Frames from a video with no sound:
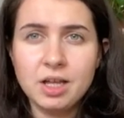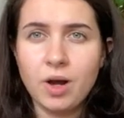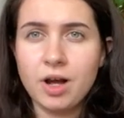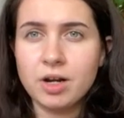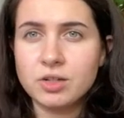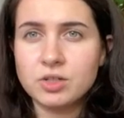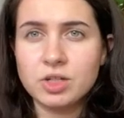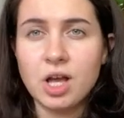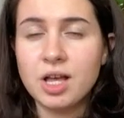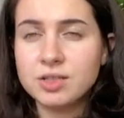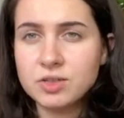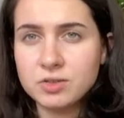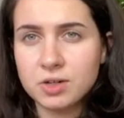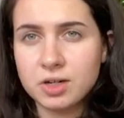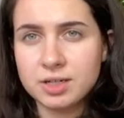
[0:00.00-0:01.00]
are
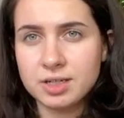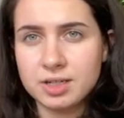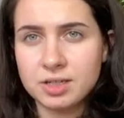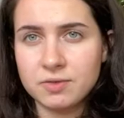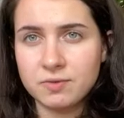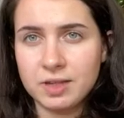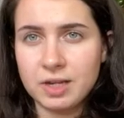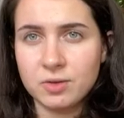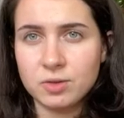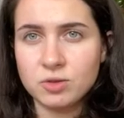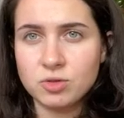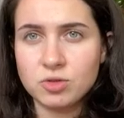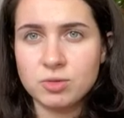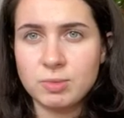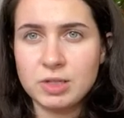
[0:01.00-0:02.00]
just starting their
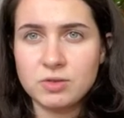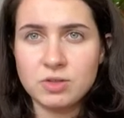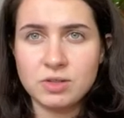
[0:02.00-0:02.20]
instruments,